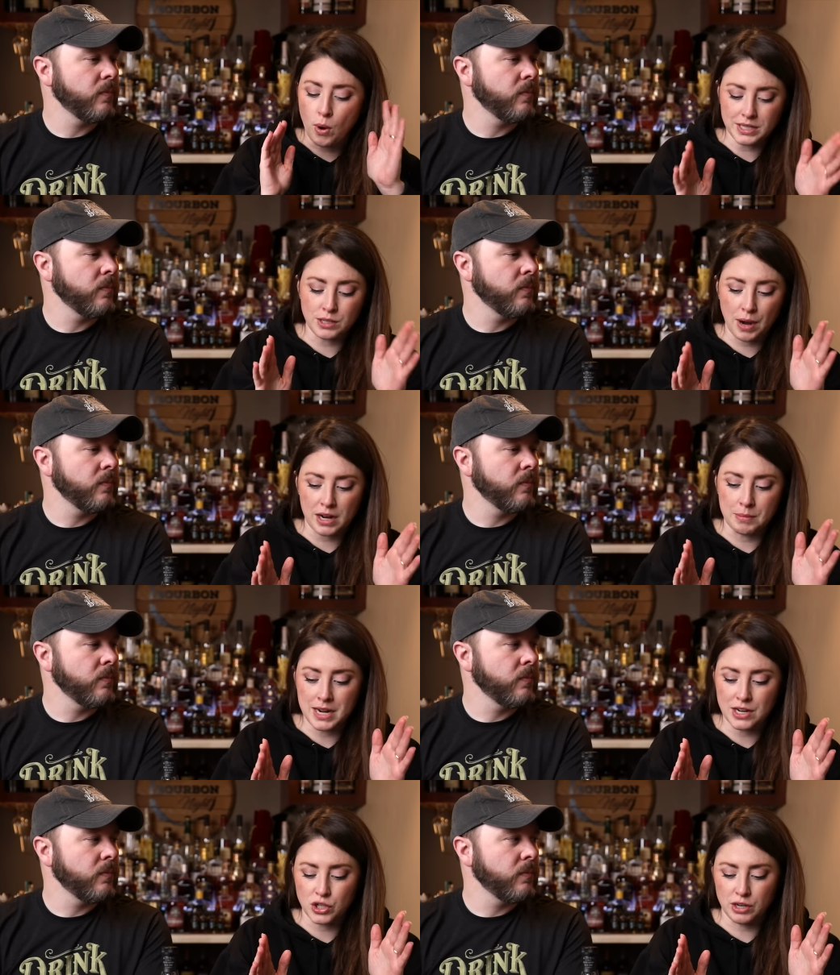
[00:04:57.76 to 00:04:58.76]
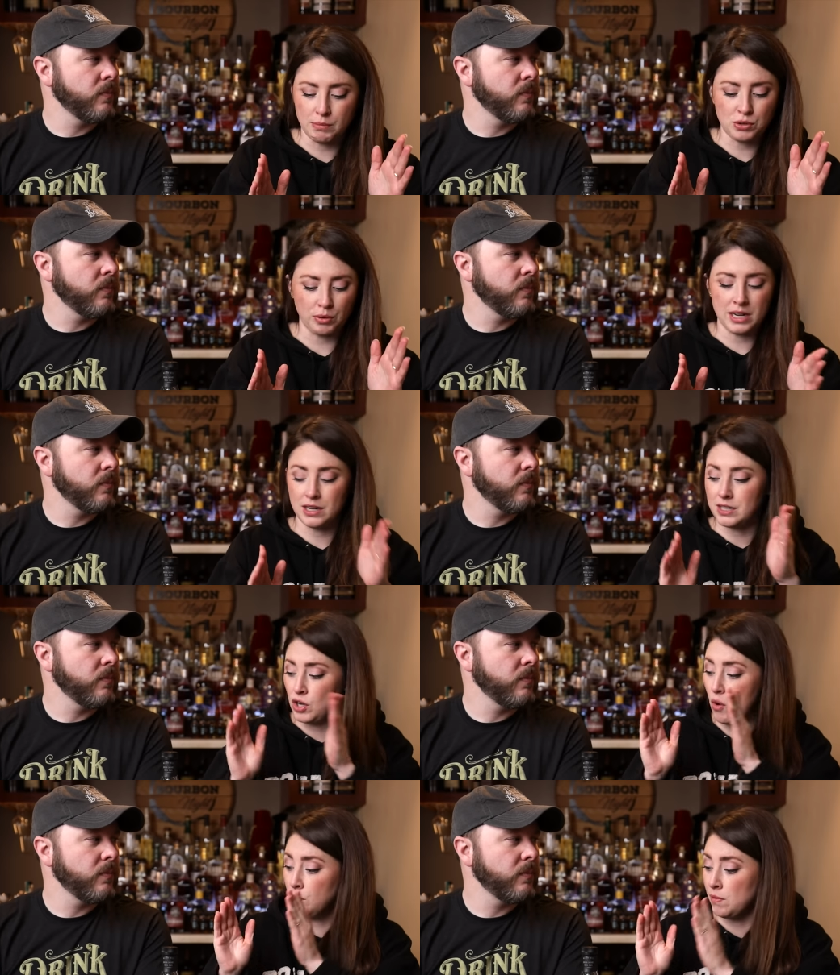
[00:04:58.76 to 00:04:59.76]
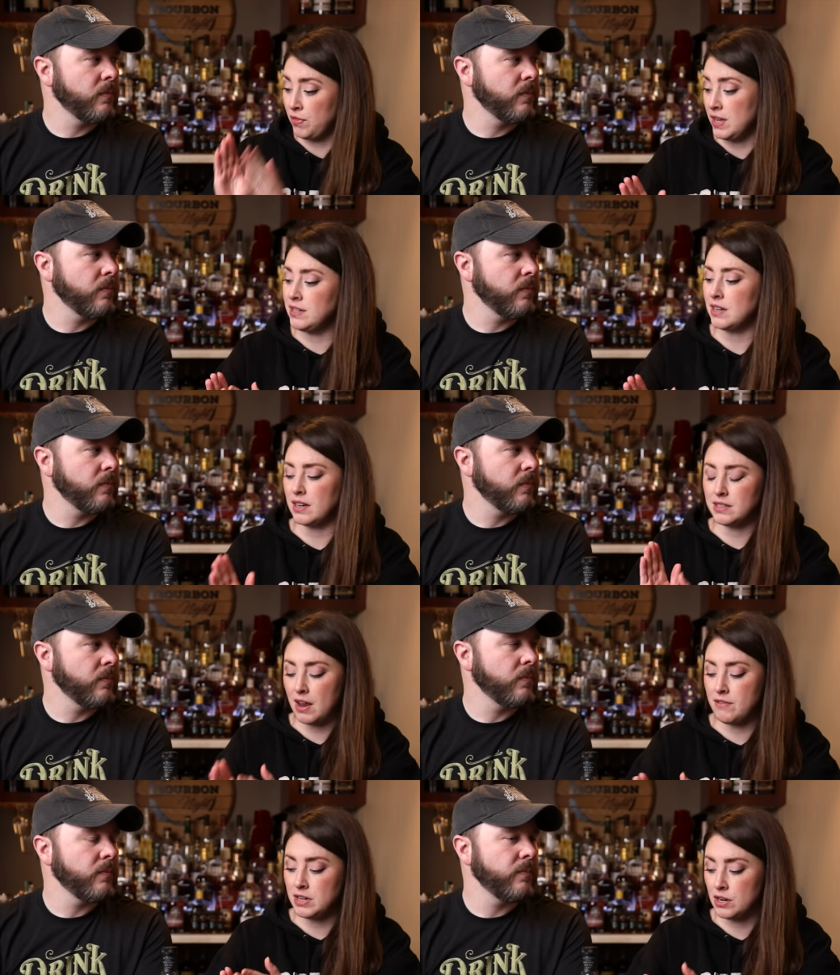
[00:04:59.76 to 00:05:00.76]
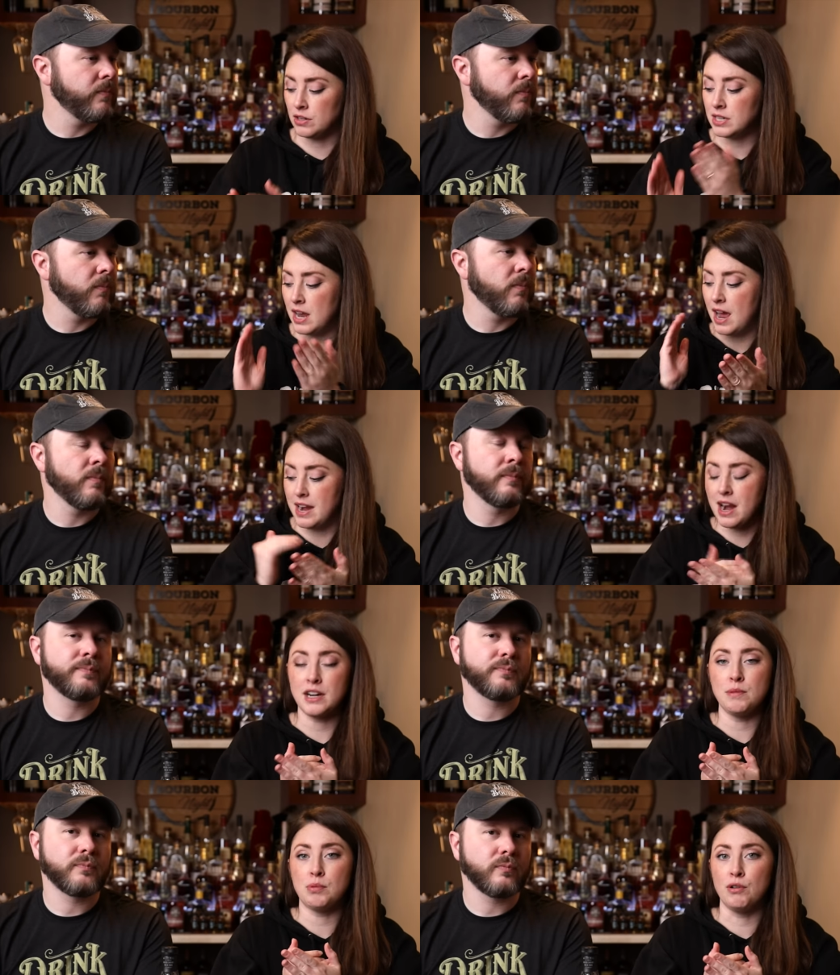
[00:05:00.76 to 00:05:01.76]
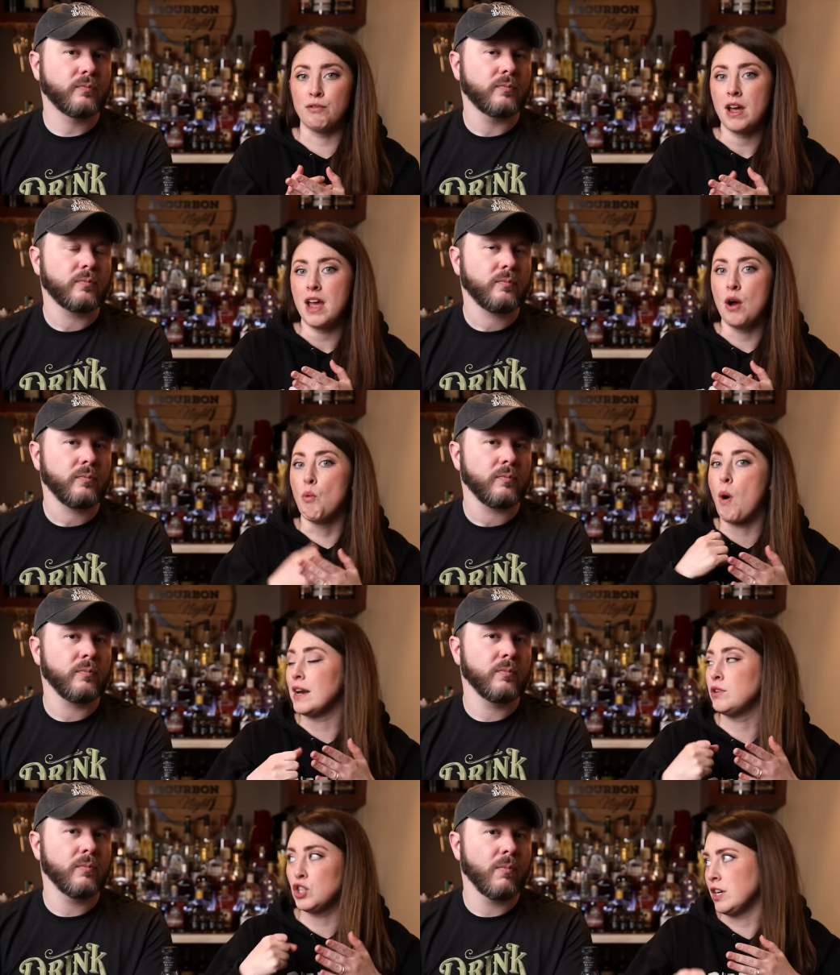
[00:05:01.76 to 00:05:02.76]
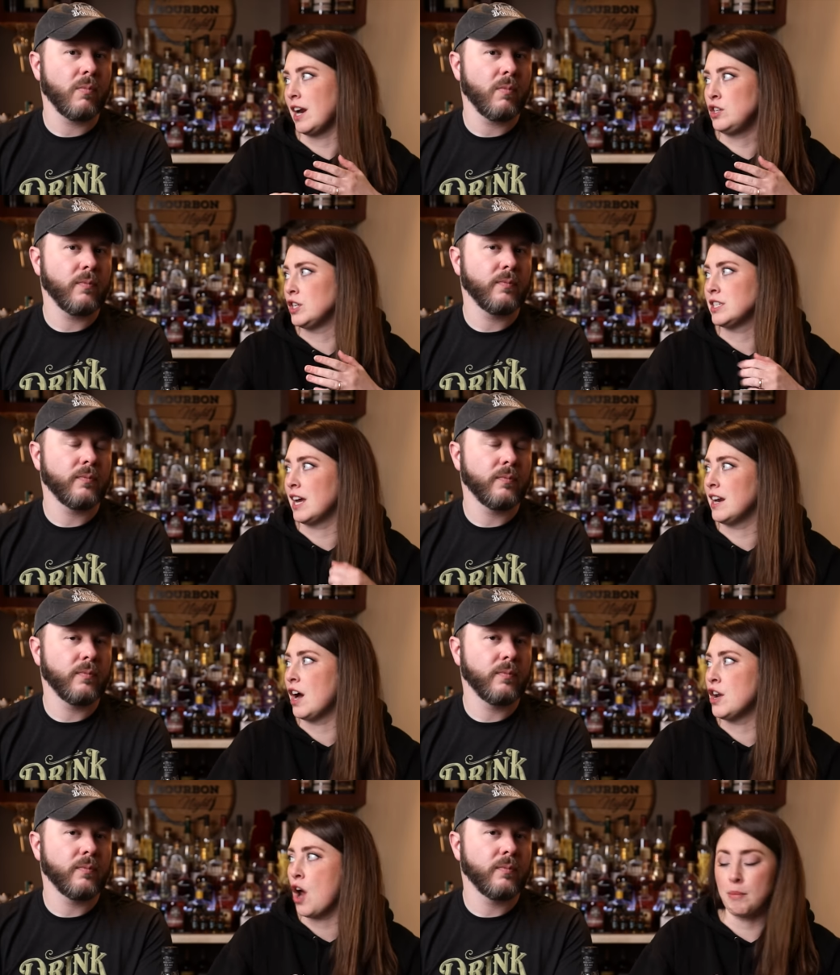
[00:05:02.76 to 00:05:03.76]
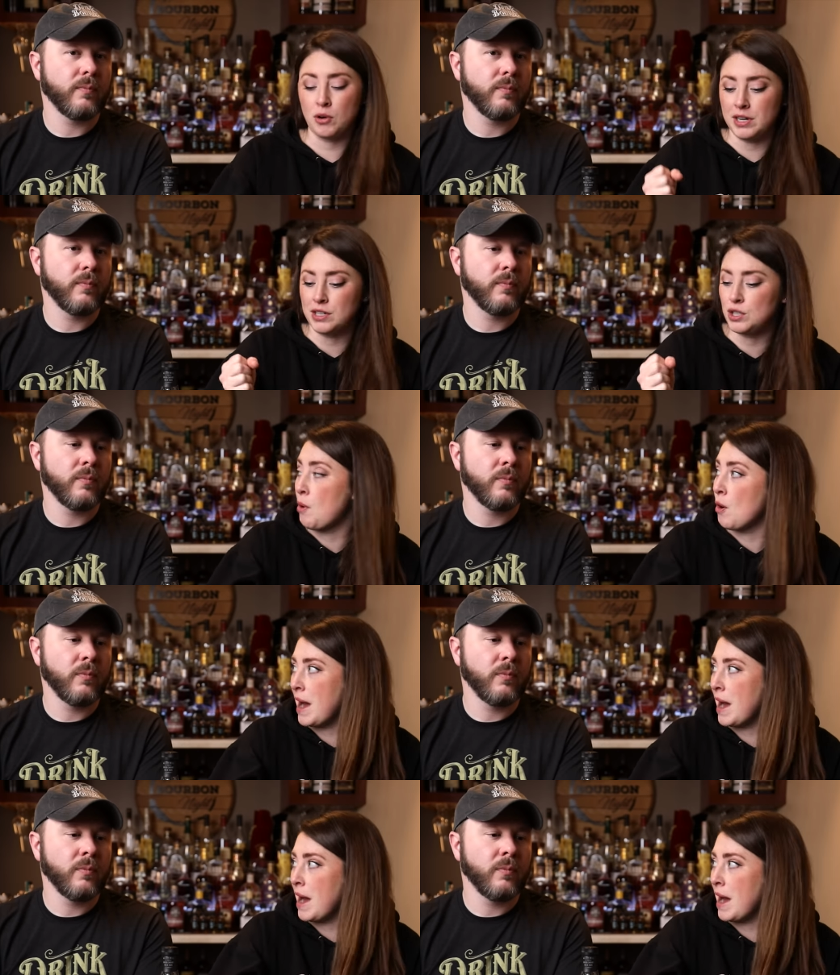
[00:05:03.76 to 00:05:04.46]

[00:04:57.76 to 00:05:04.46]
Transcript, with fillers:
Speaker 1: what's the recommendation in between going with this at seven years and ninety proof? Why shouldn't I just get a Knob Creek small